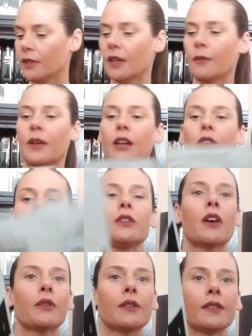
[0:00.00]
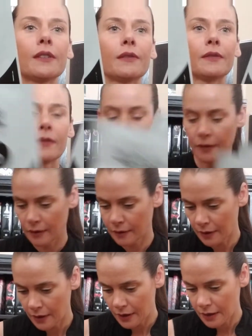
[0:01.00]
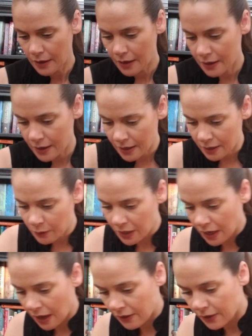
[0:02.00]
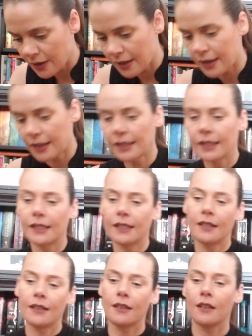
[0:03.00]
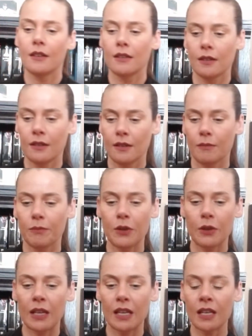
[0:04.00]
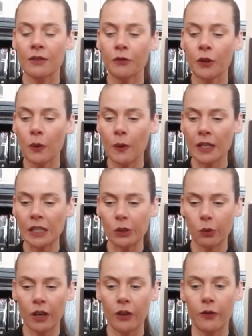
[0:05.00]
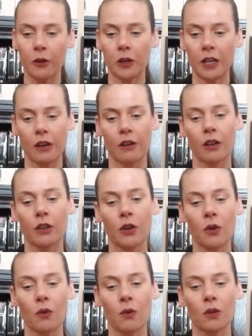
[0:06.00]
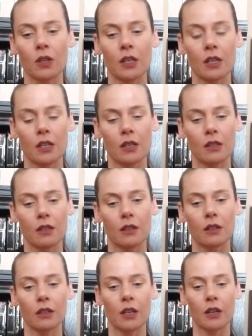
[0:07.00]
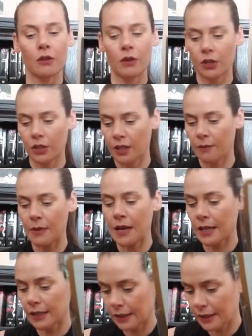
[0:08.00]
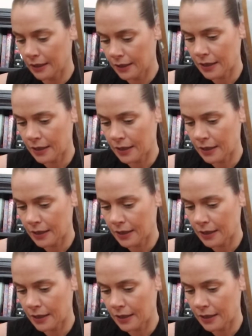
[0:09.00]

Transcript: Yep, we got two of those. And then we got this Beauty Influence 24 Karat Gold Glow Sheet Mask.